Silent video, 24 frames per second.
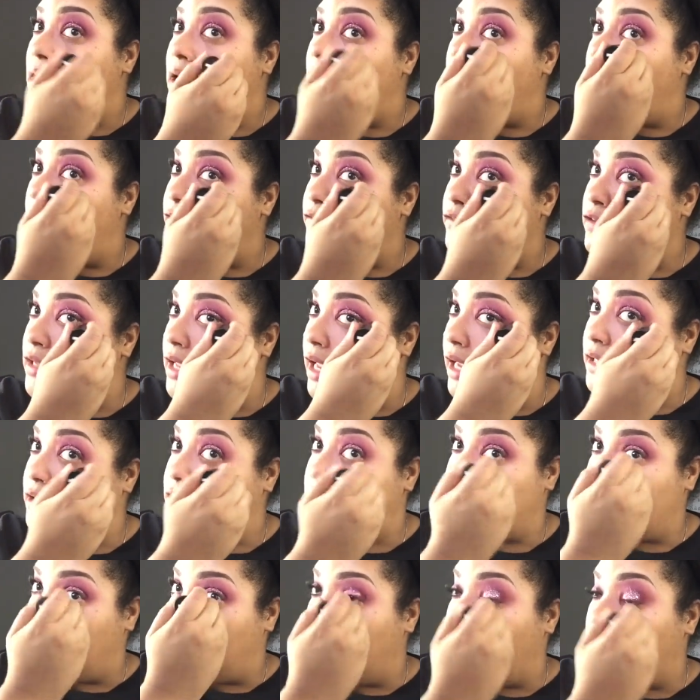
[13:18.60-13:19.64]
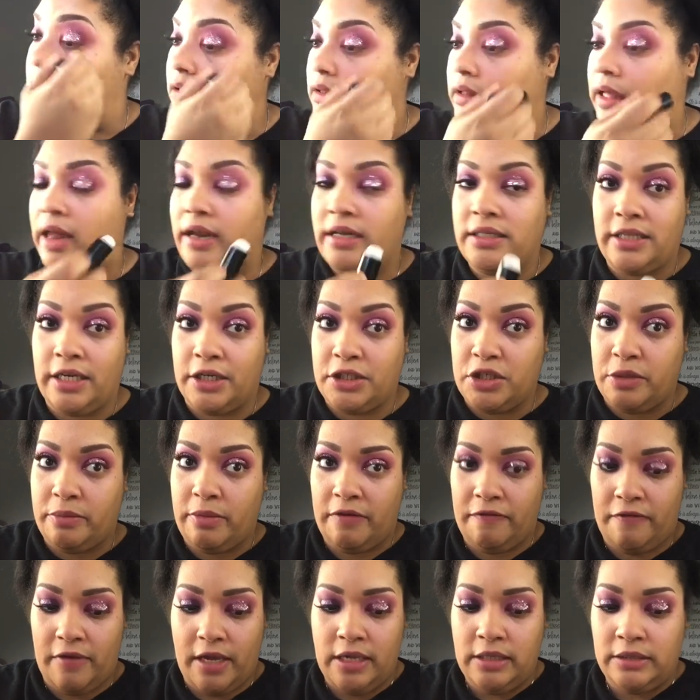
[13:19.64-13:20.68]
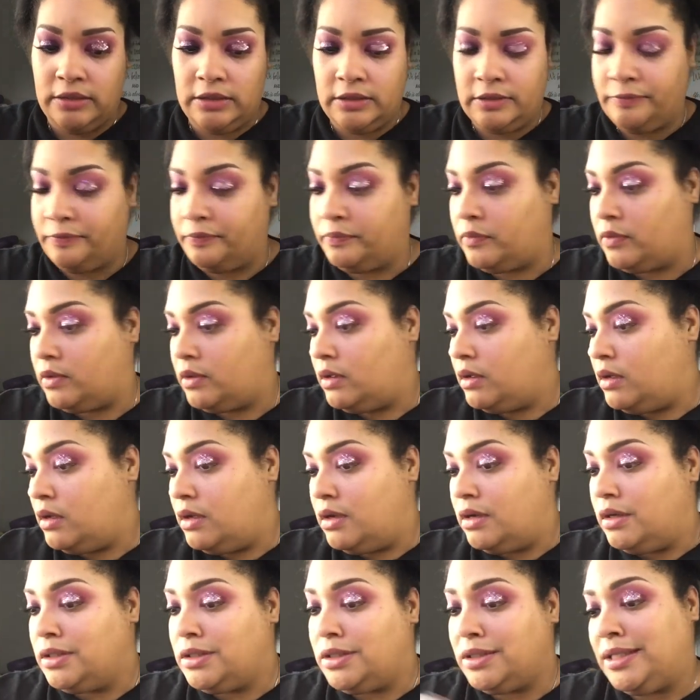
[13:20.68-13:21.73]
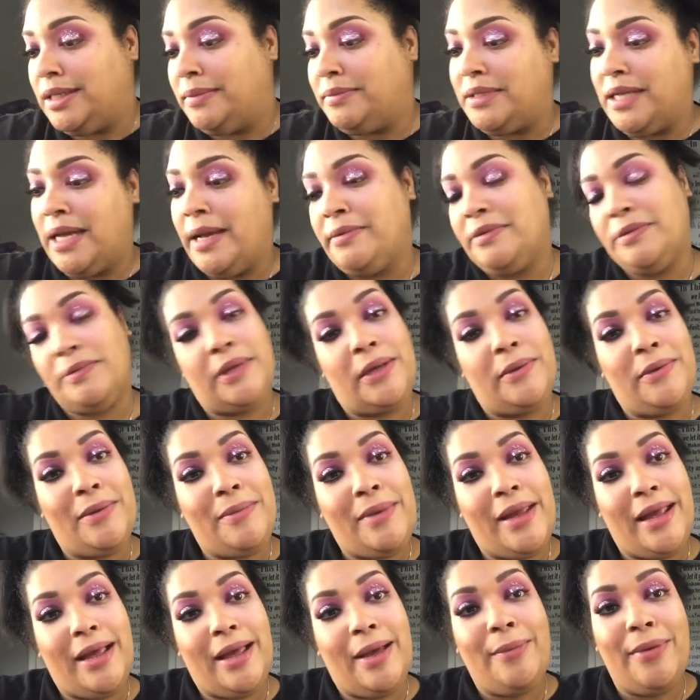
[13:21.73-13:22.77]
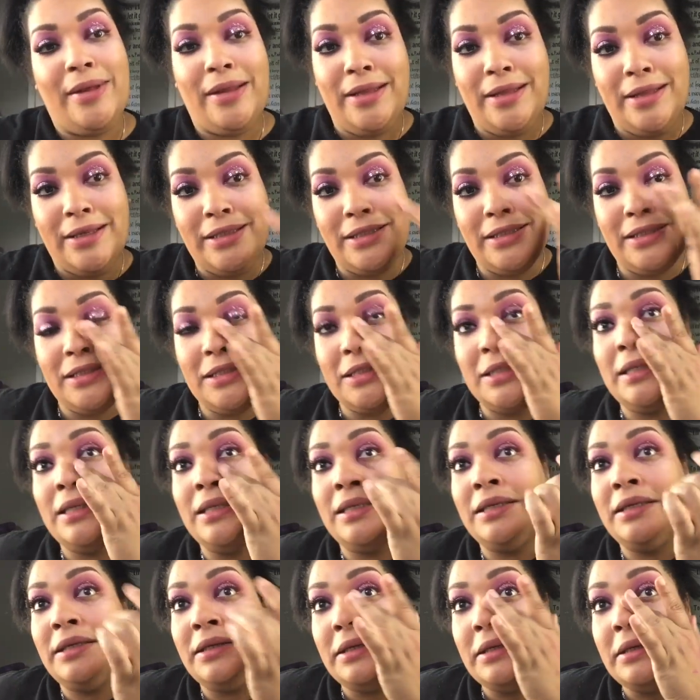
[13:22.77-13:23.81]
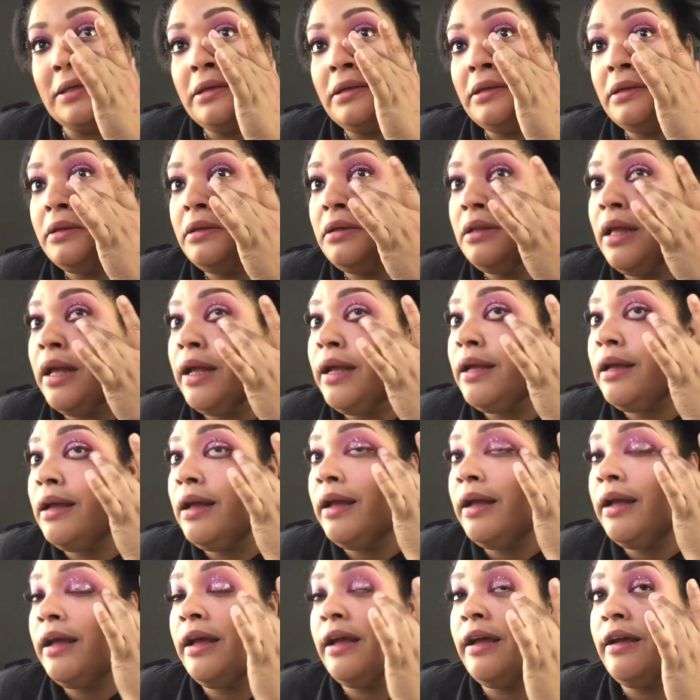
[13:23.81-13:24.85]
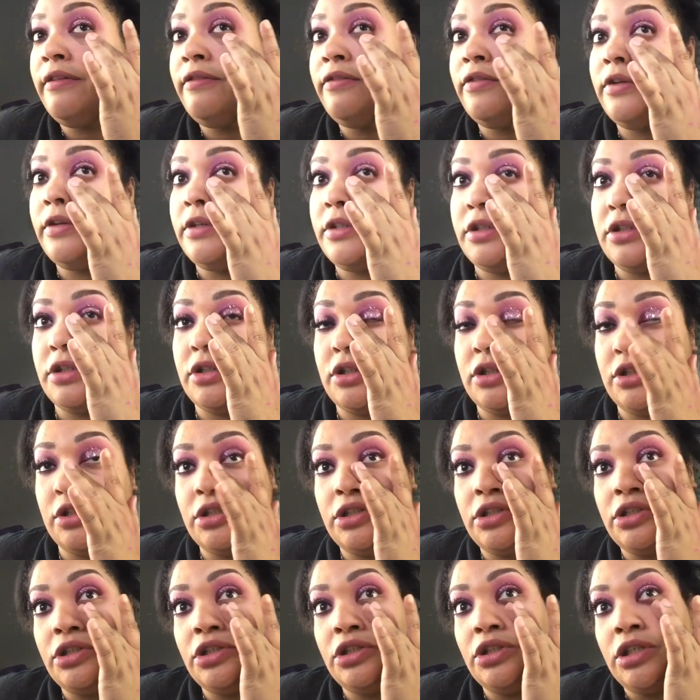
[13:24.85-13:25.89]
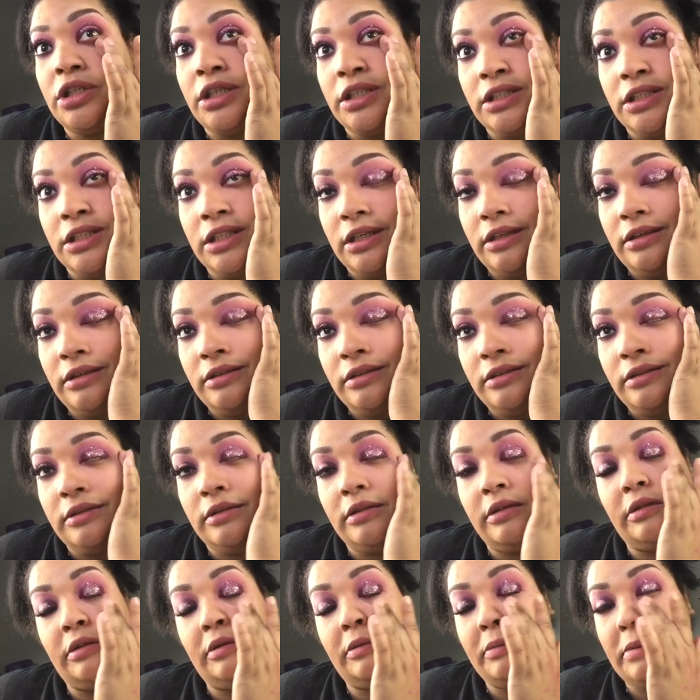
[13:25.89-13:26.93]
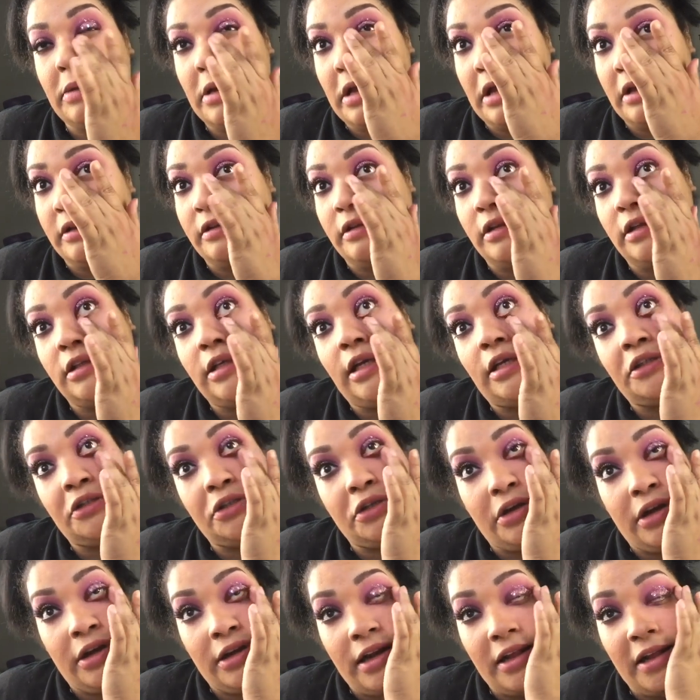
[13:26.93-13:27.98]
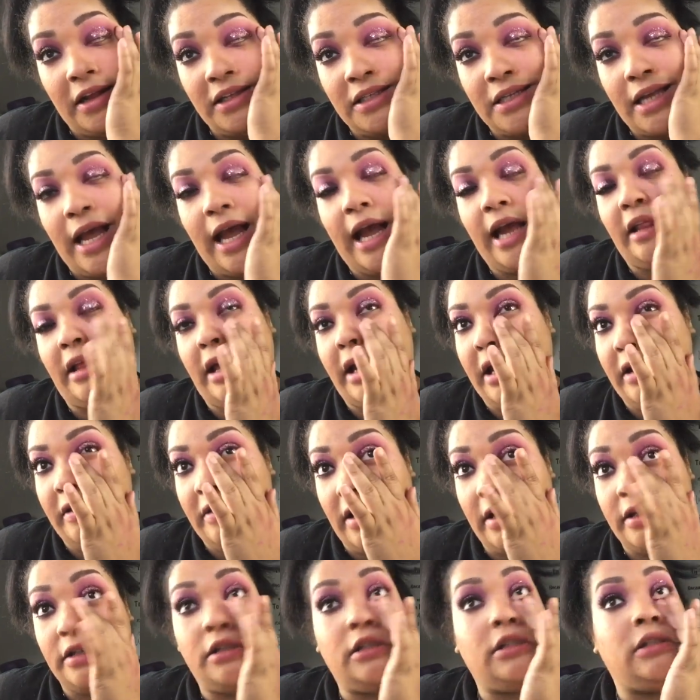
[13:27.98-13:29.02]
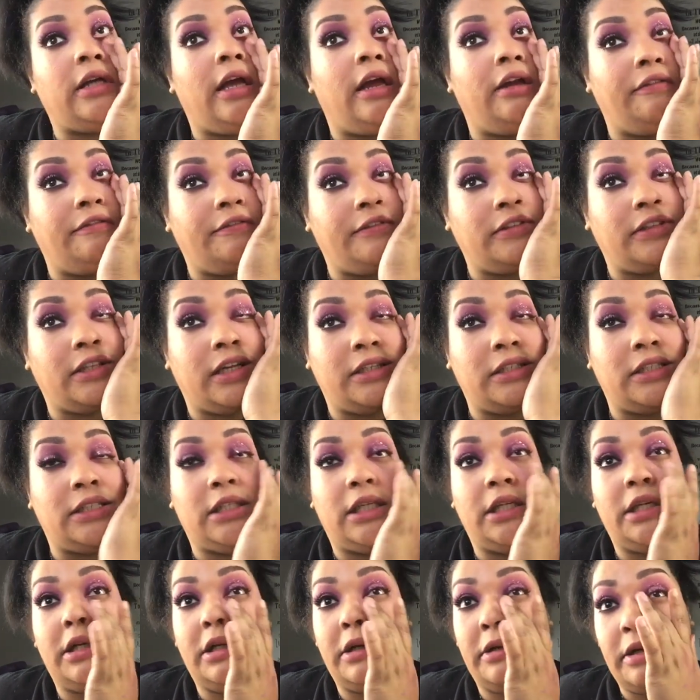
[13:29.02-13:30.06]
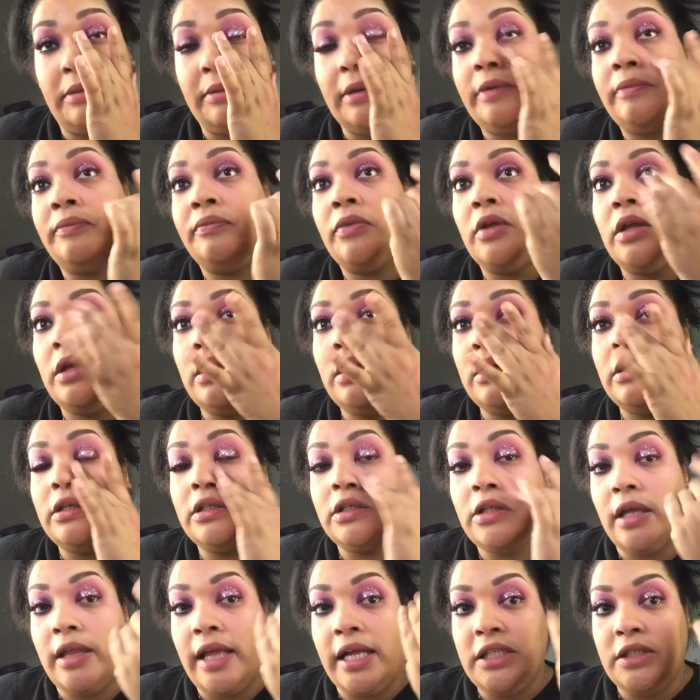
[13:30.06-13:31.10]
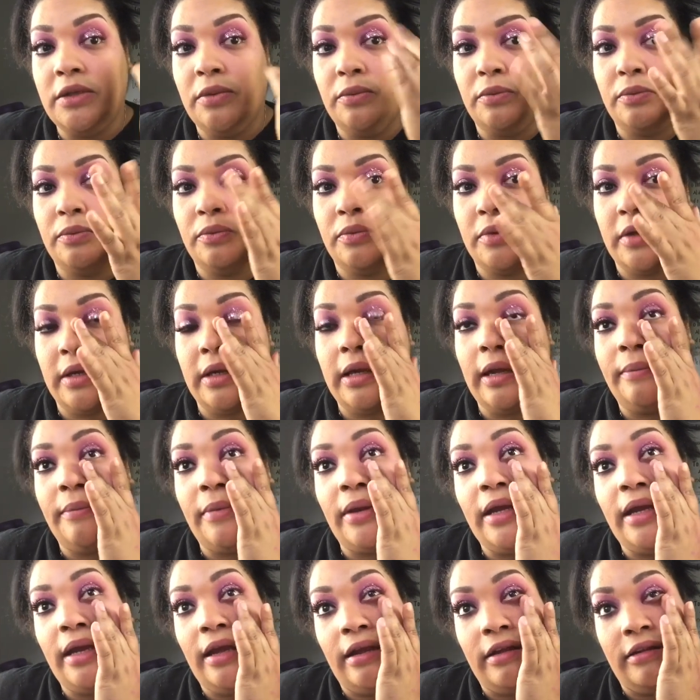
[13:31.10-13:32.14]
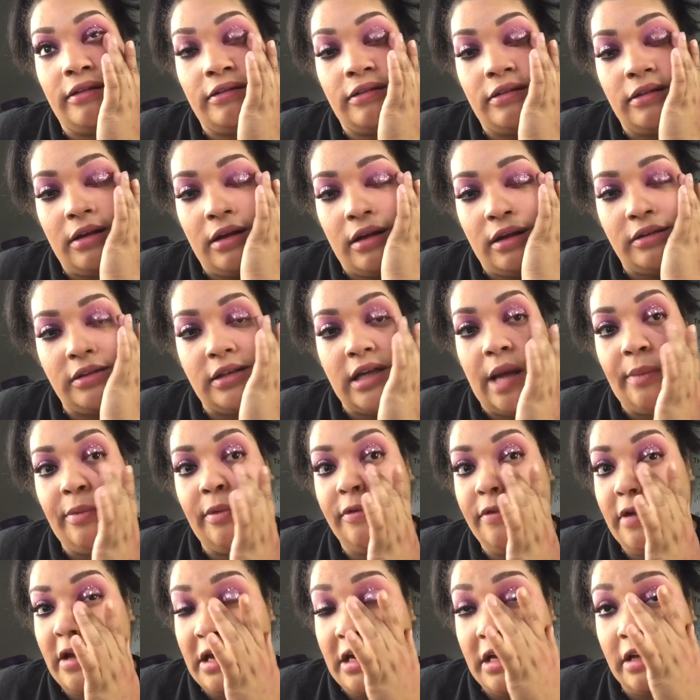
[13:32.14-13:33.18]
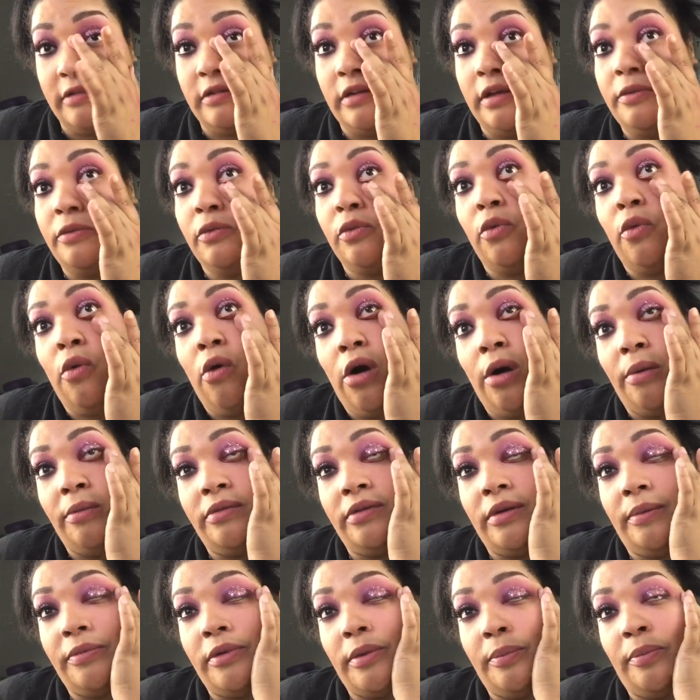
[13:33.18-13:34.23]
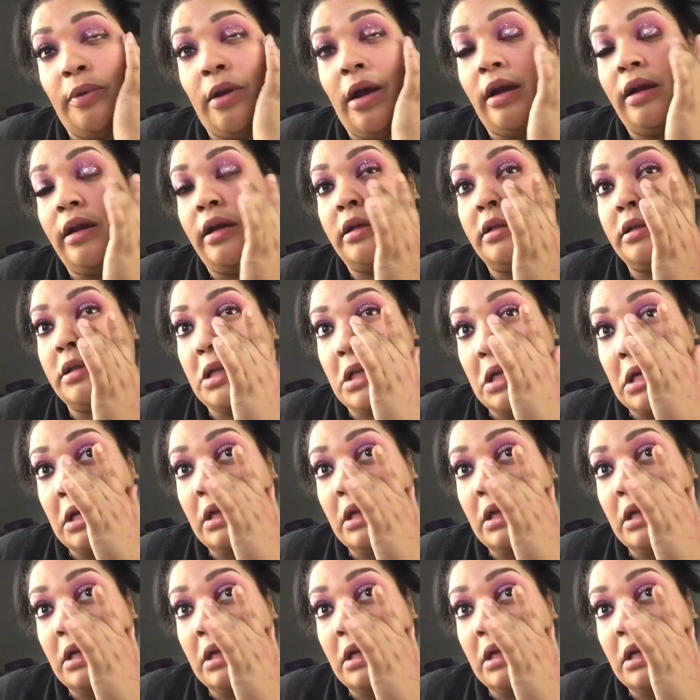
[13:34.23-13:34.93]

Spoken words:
I have texture, a lot of texture in my face. So sometimes when I wear makeup, it looks like I have chicken skin because of the texture. And I like to highlight, and that just emphasizes it, you know what I mean? So I like to get my hands on top of it because it warms up the product.